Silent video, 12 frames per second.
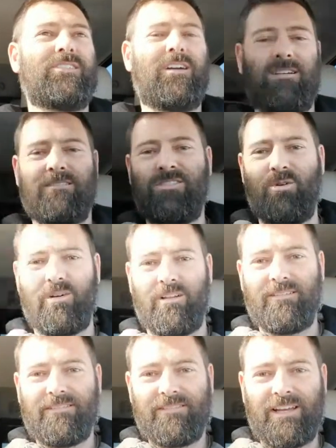Oh, cool.
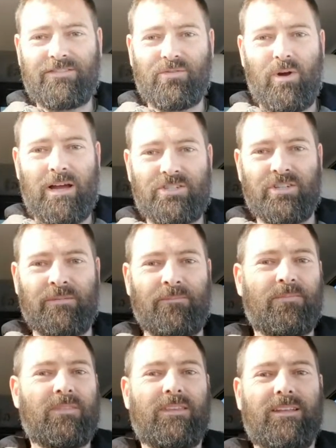Thanks for watching.
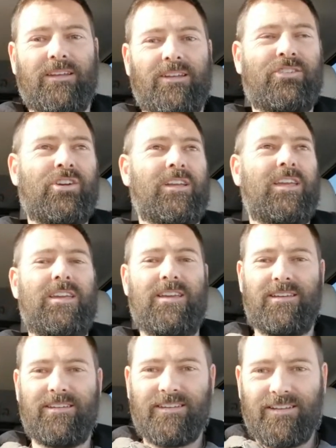Chucky,
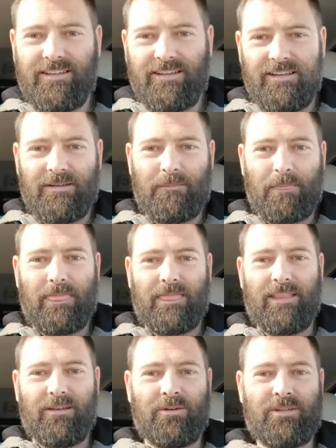
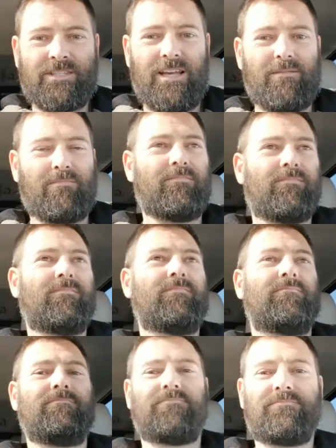what's up?
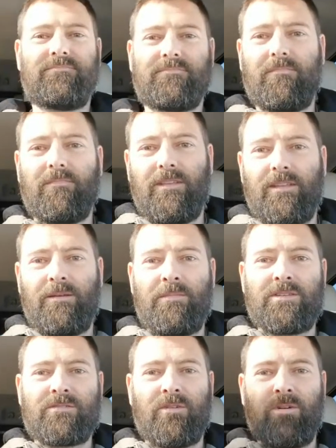Let me
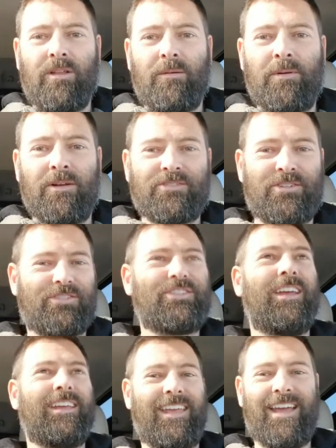scroll up here.
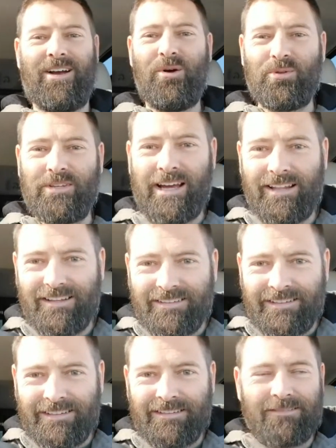Cha-ching. Yeah. Oh, dollar.
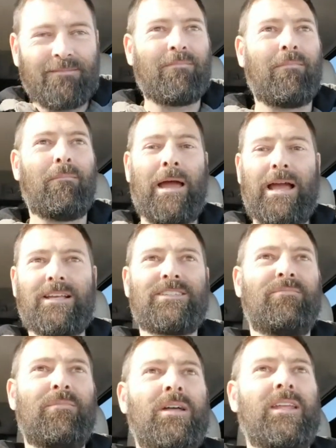Bags
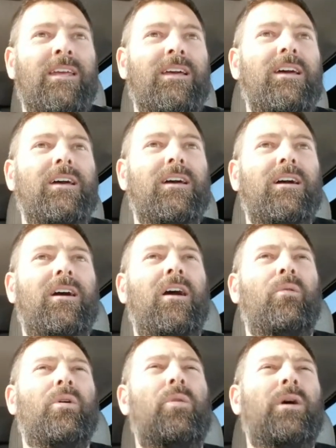of money. All
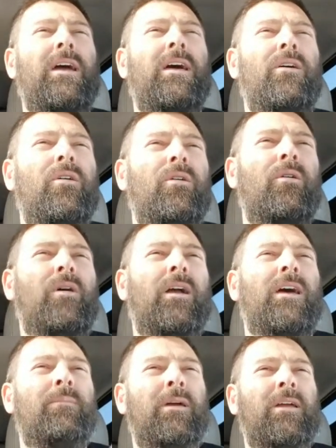right, where do I gotta go? I
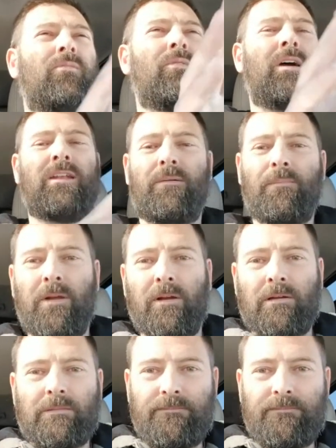gotta make a right up here.